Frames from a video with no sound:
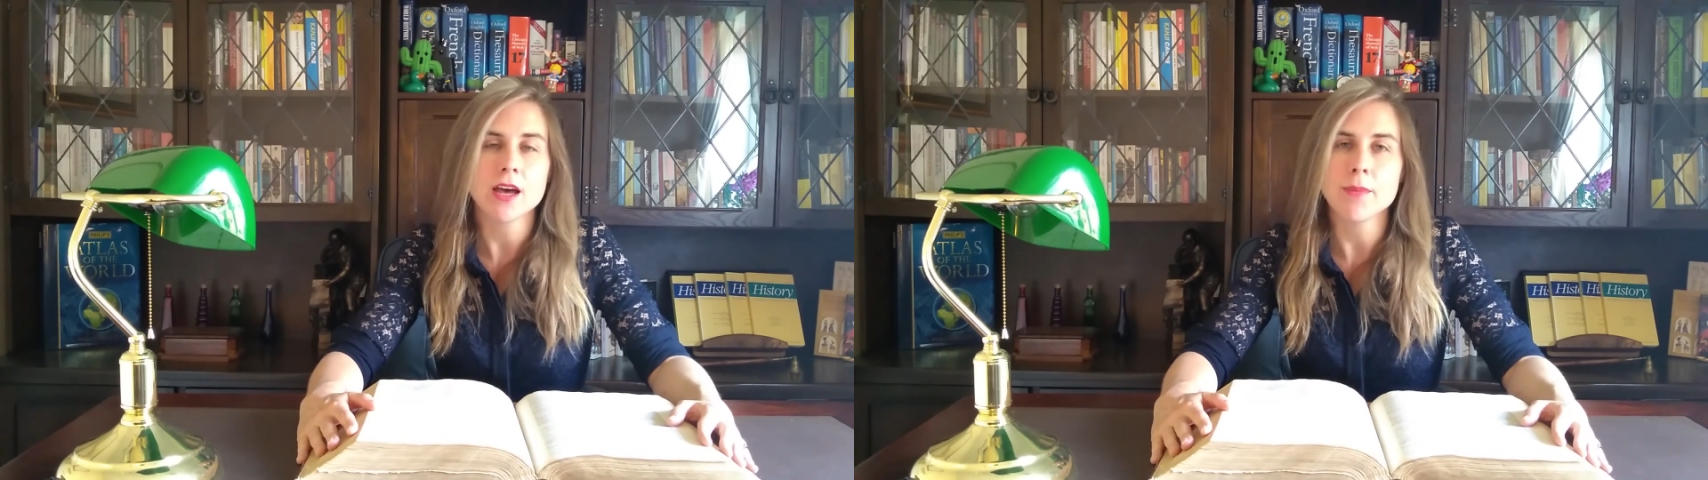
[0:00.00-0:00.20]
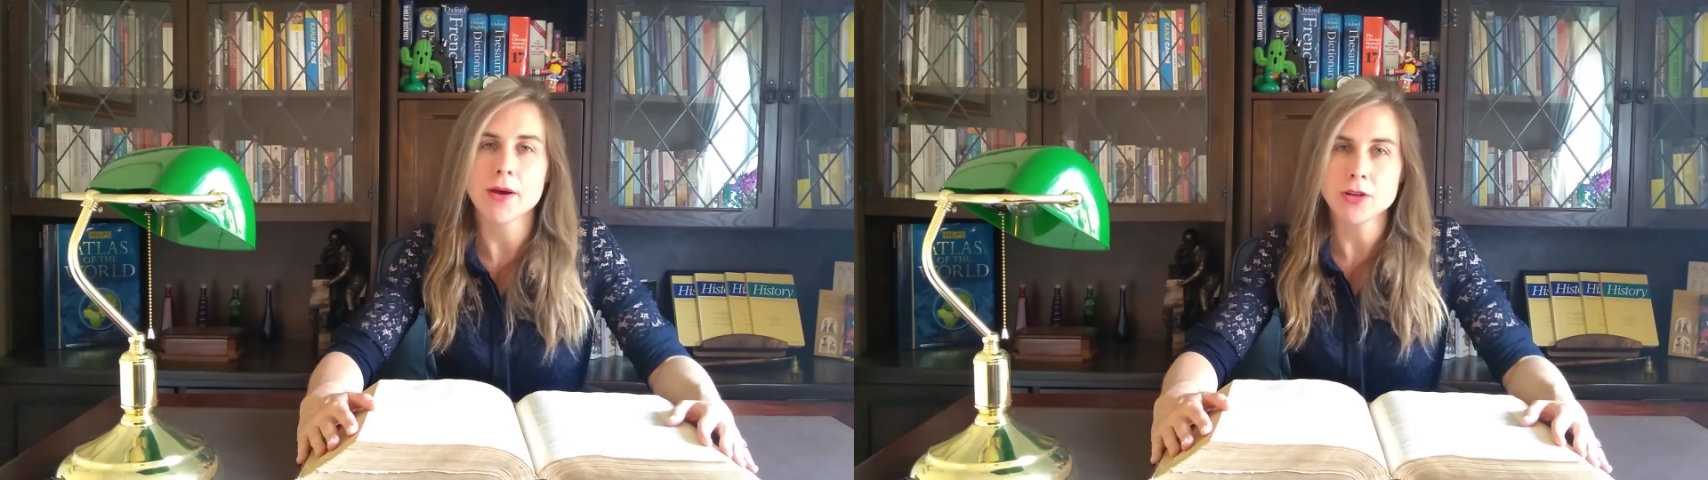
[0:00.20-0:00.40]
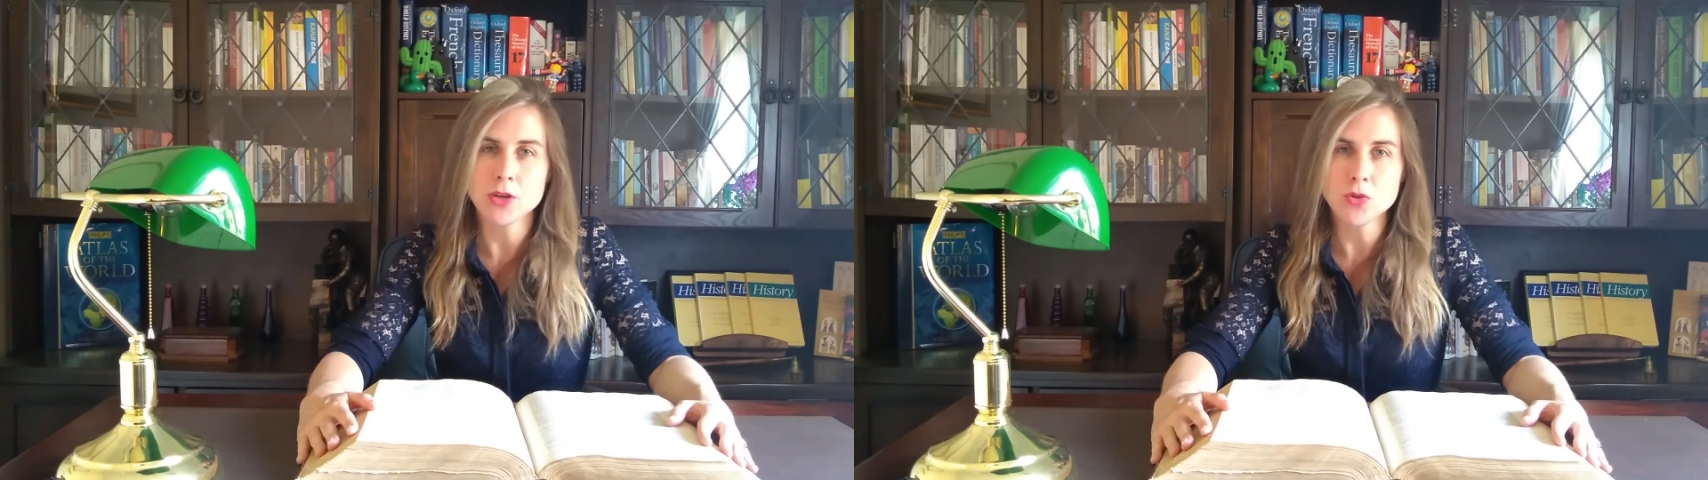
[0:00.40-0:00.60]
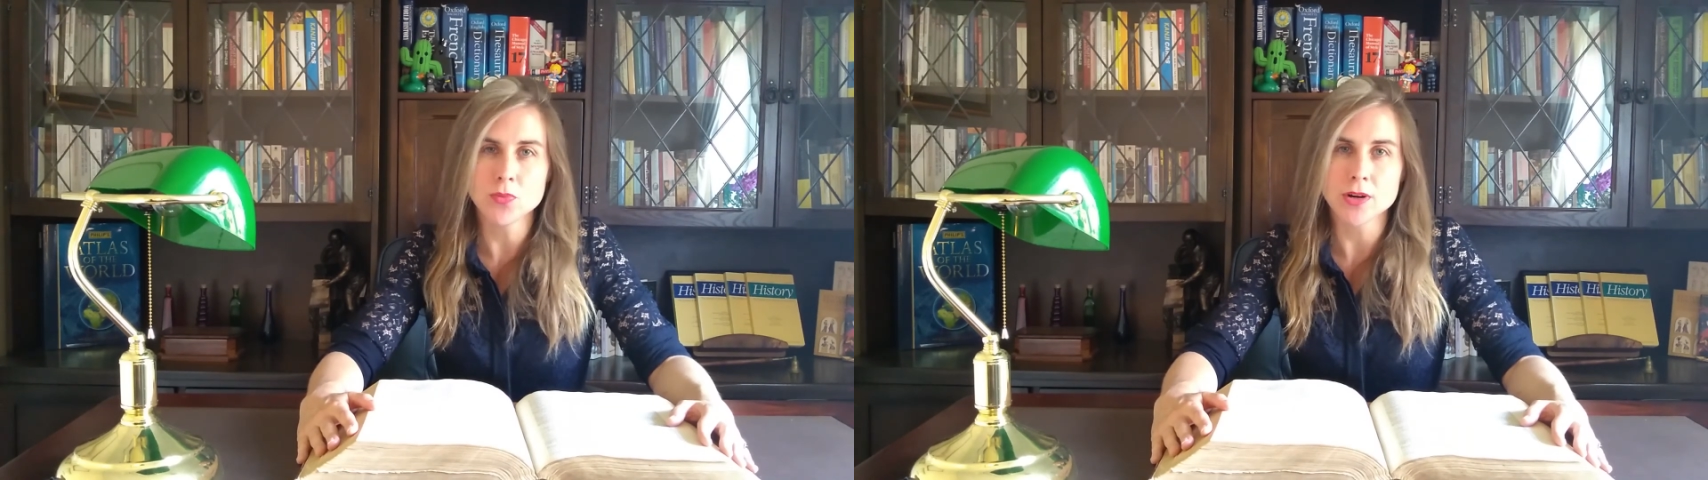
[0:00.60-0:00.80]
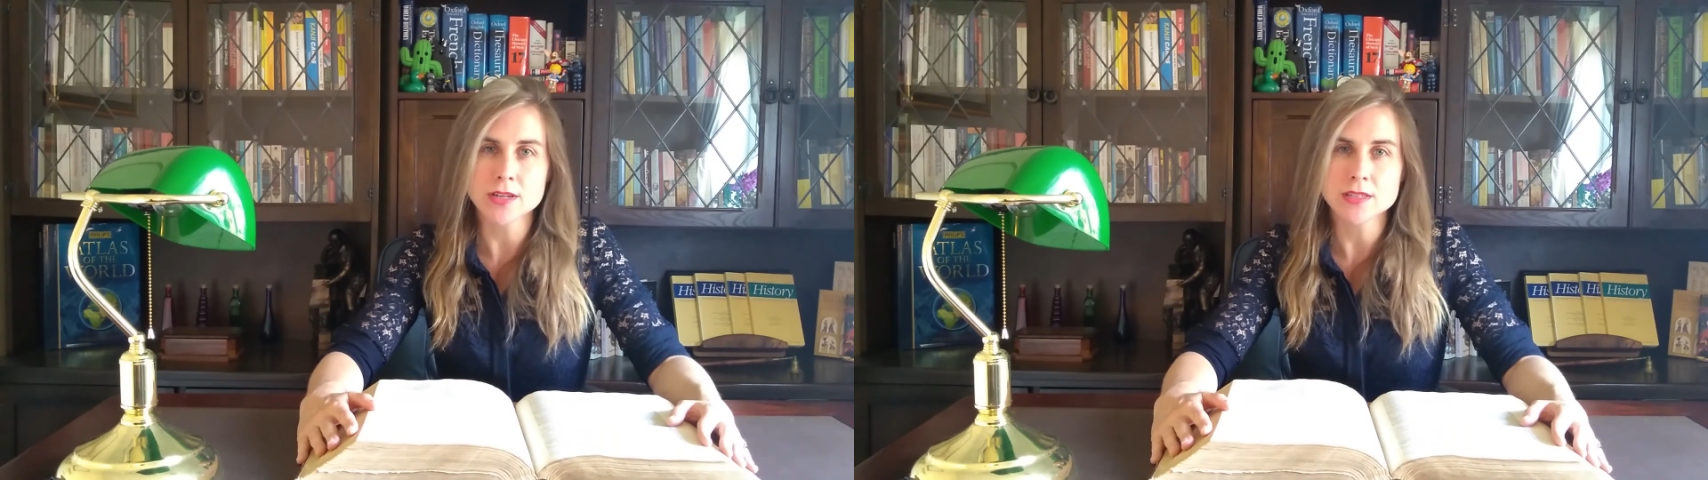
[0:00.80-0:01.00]
about
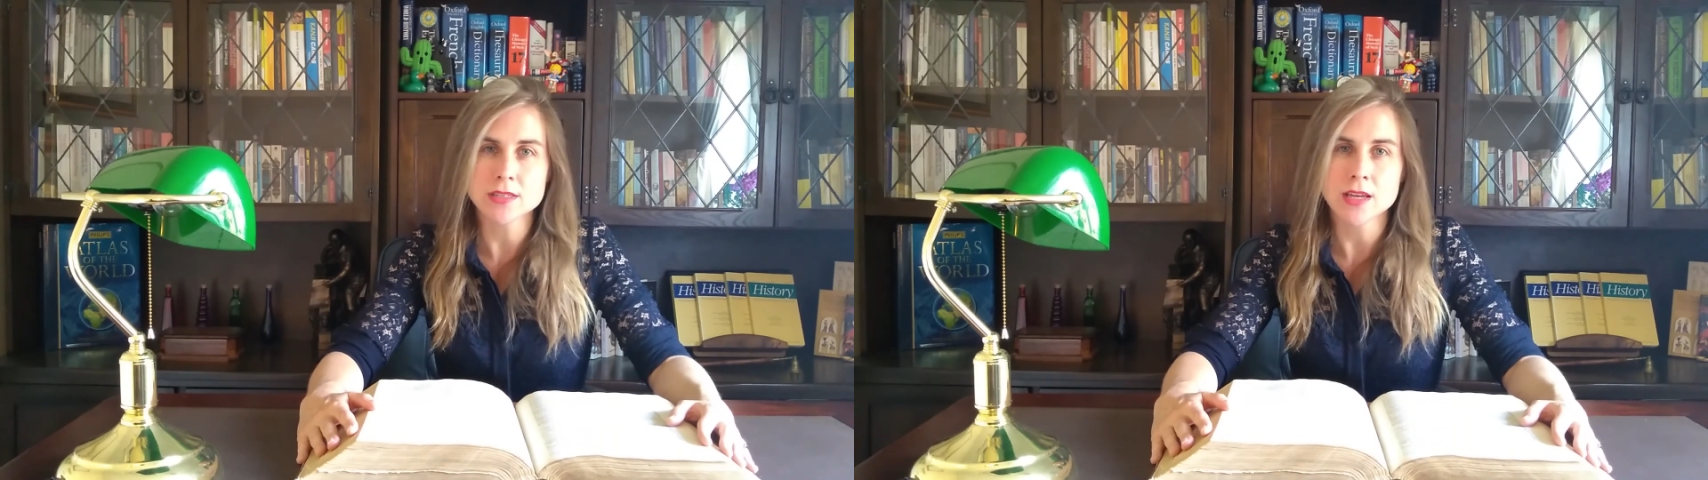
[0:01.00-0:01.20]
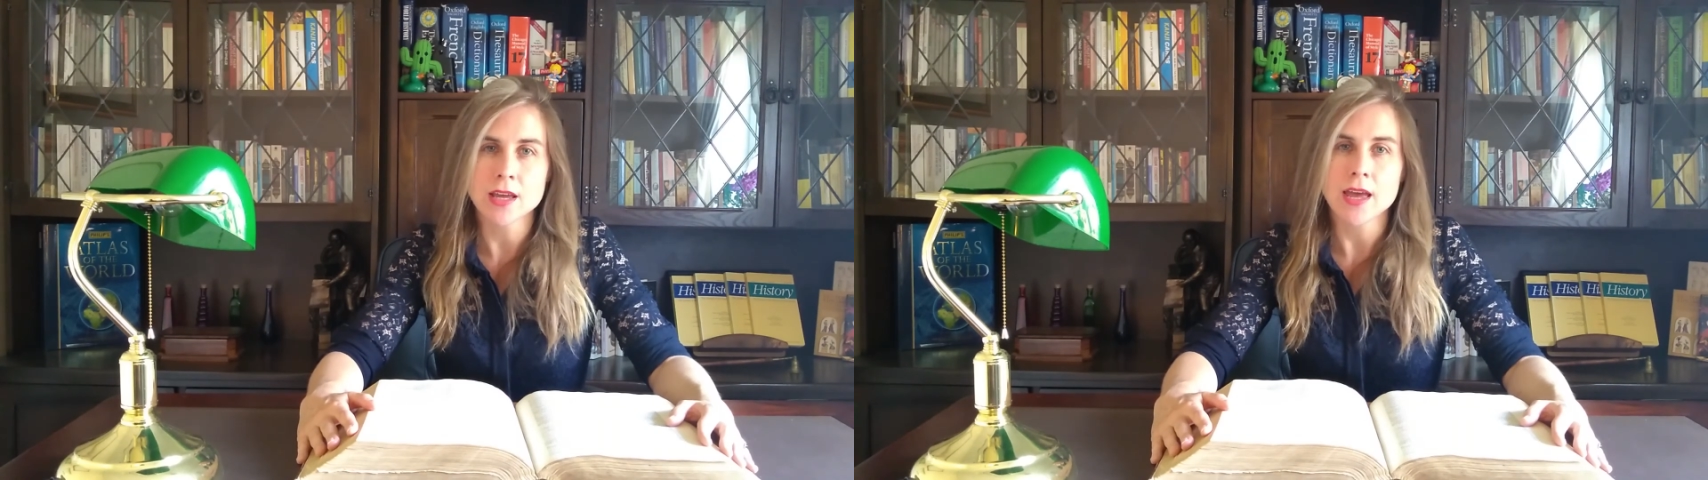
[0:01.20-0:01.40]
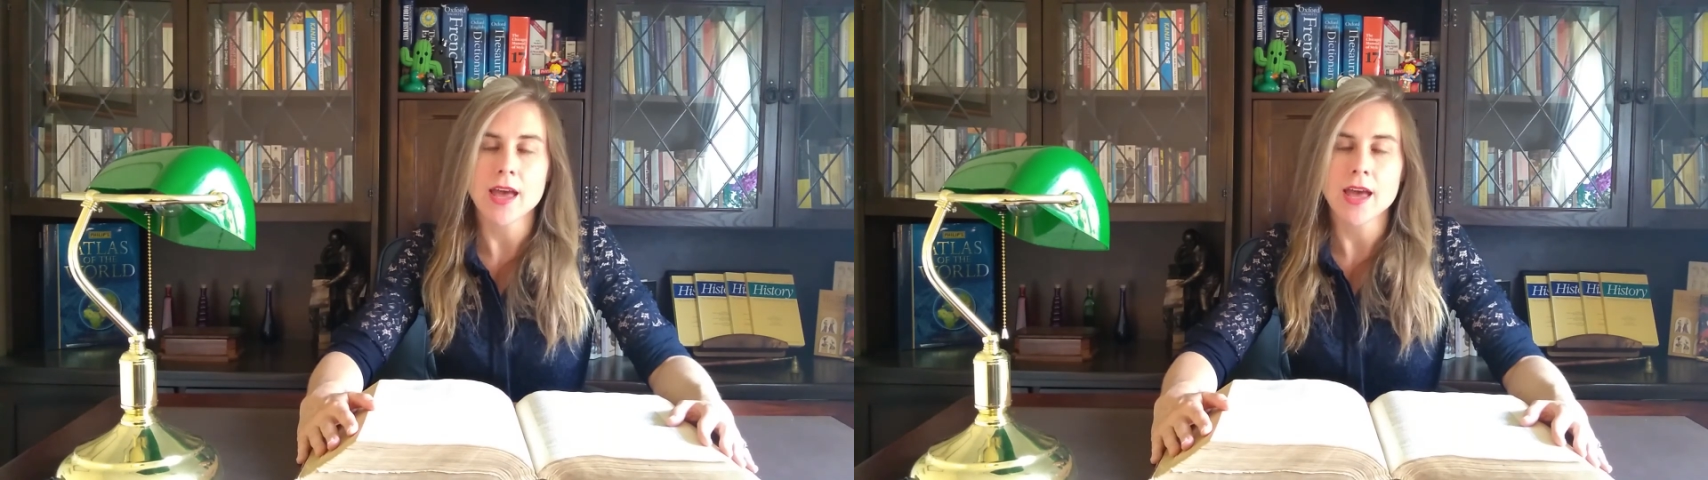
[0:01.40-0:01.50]
hubris,